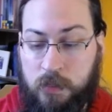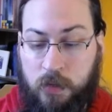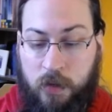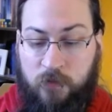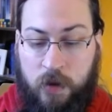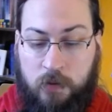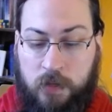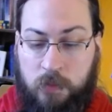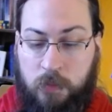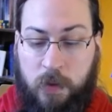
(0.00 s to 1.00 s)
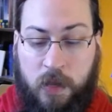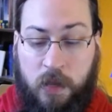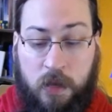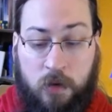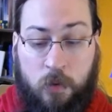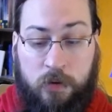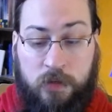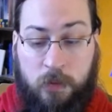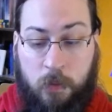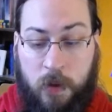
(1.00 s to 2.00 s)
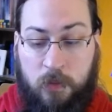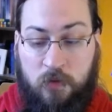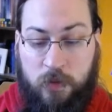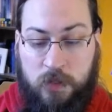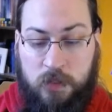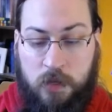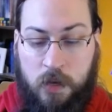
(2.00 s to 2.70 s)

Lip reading: and I found he had been making inquiries about my movements.